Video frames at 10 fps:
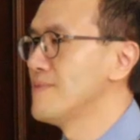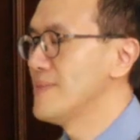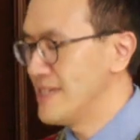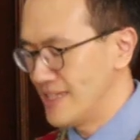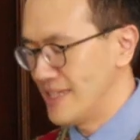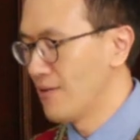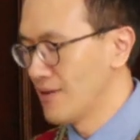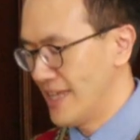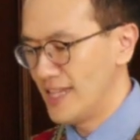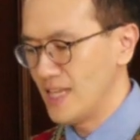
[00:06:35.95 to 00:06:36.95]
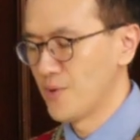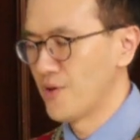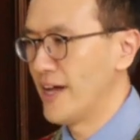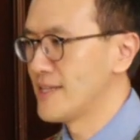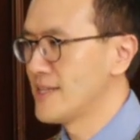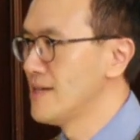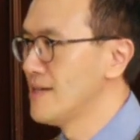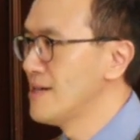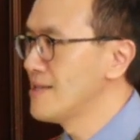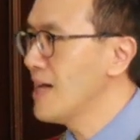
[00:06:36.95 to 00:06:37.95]
It's our daily bread.
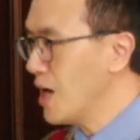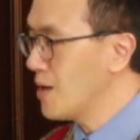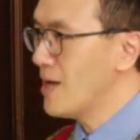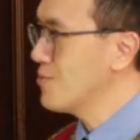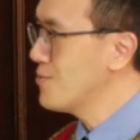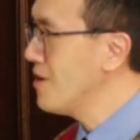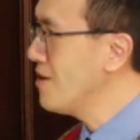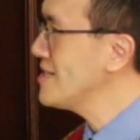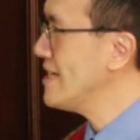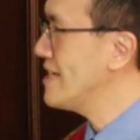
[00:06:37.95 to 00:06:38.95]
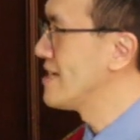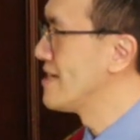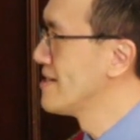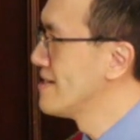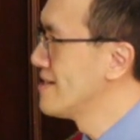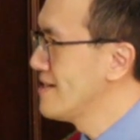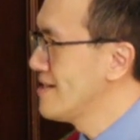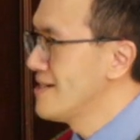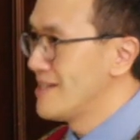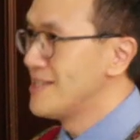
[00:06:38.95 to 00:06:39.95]
But how about oolong tea?
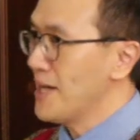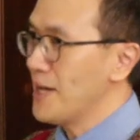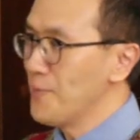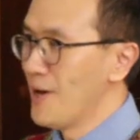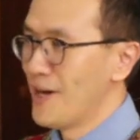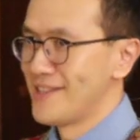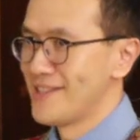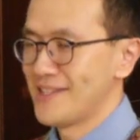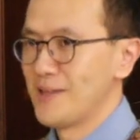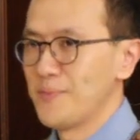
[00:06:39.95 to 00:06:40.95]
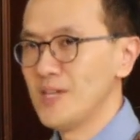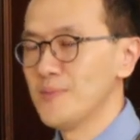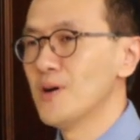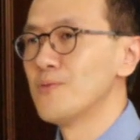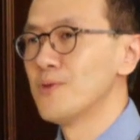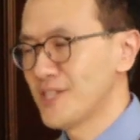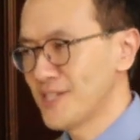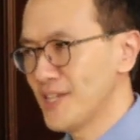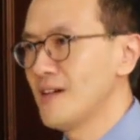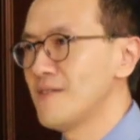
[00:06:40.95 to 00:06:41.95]
In Taiwan, the people will
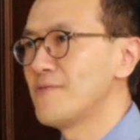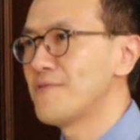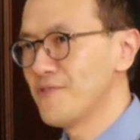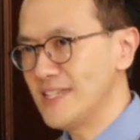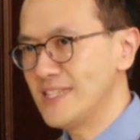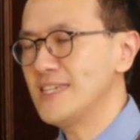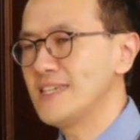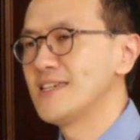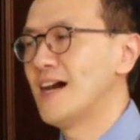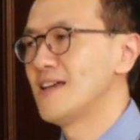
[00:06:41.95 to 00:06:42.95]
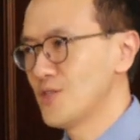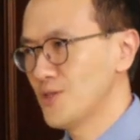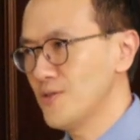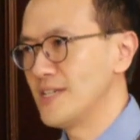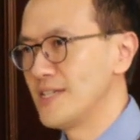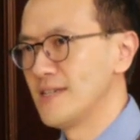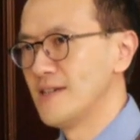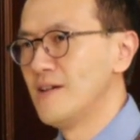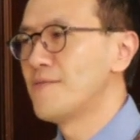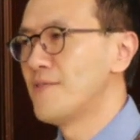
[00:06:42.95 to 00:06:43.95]
serve the free tea on the street.
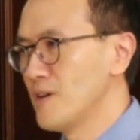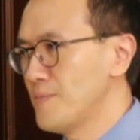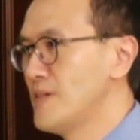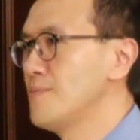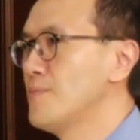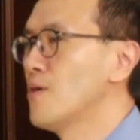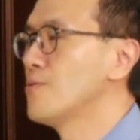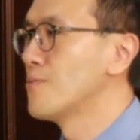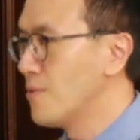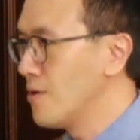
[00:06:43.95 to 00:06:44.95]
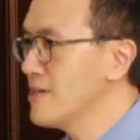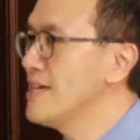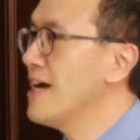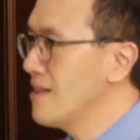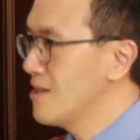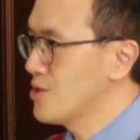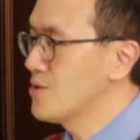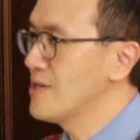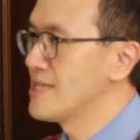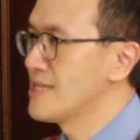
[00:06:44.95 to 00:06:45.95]
For the people who are walking on the
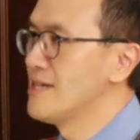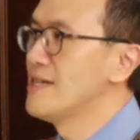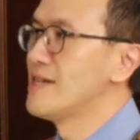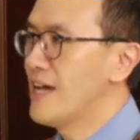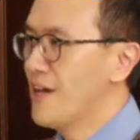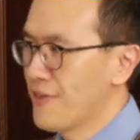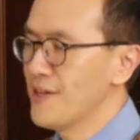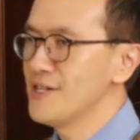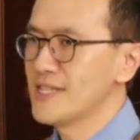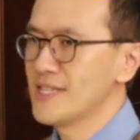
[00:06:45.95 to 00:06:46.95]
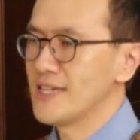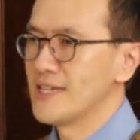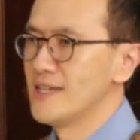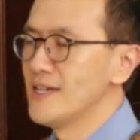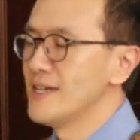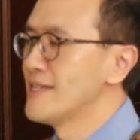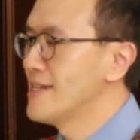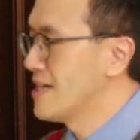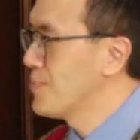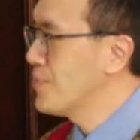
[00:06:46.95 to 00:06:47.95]
street, they are thirsty. They
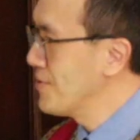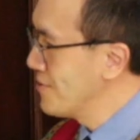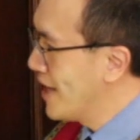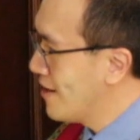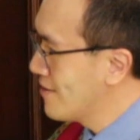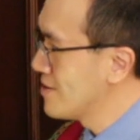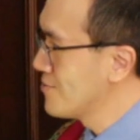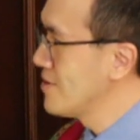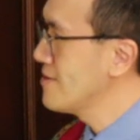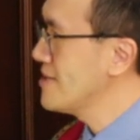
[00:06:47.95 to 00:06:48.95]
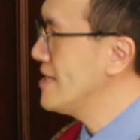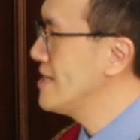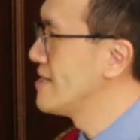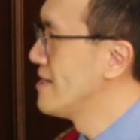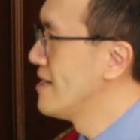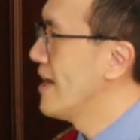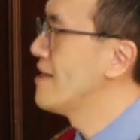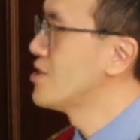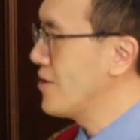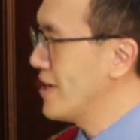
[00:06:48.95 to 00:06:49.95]
can pour out the oolong tea
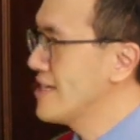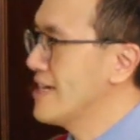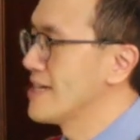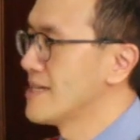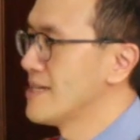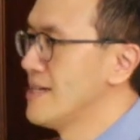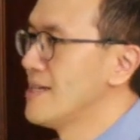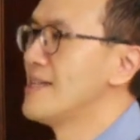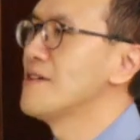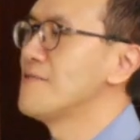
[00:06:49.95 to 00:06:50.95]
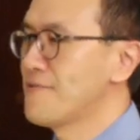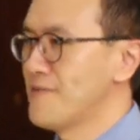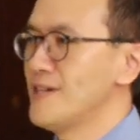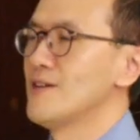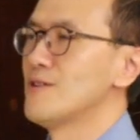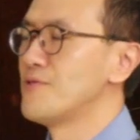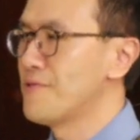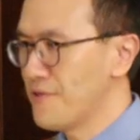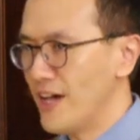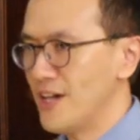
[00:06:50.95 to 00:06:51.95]
and drink it. They can feel
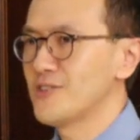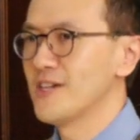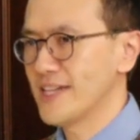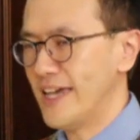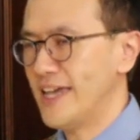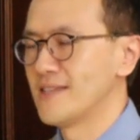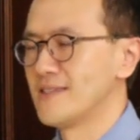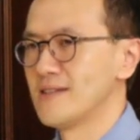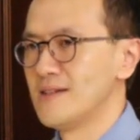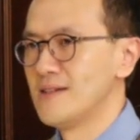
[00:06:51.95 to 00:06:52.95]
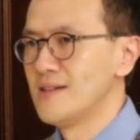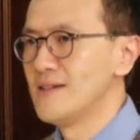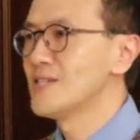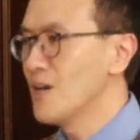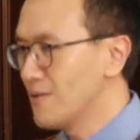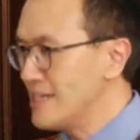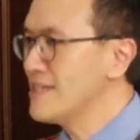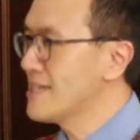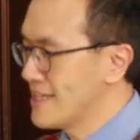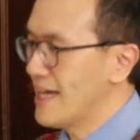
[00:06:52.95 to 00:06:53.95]
refreshed again. So this
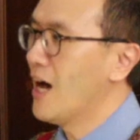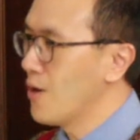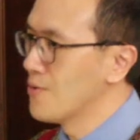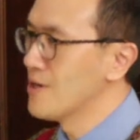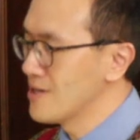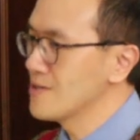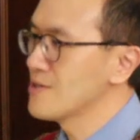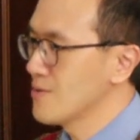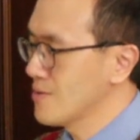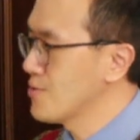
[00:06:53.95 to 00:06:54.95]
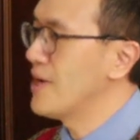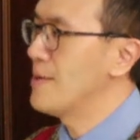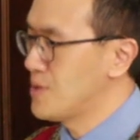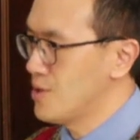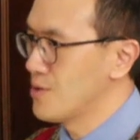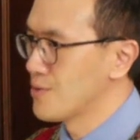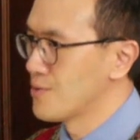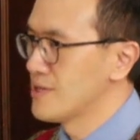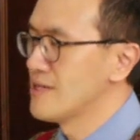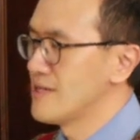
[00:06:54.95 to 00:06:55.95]
is our grape
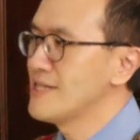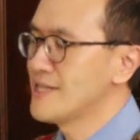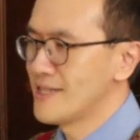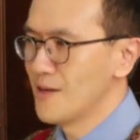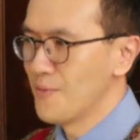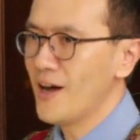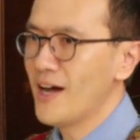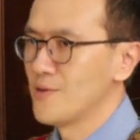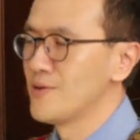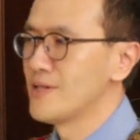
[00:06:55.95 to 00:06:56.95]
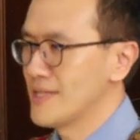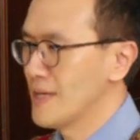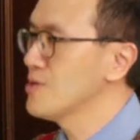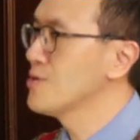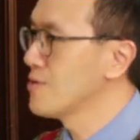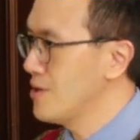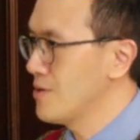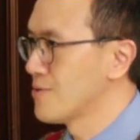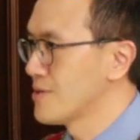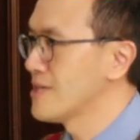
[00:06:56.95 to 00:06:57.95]
juice. This is the wine we're supposed to
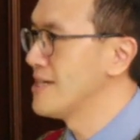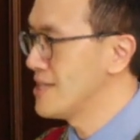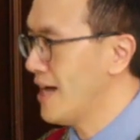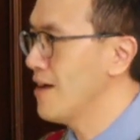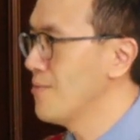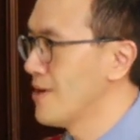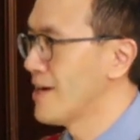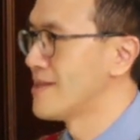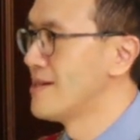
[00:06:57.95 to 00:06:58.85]
use in Taiwan.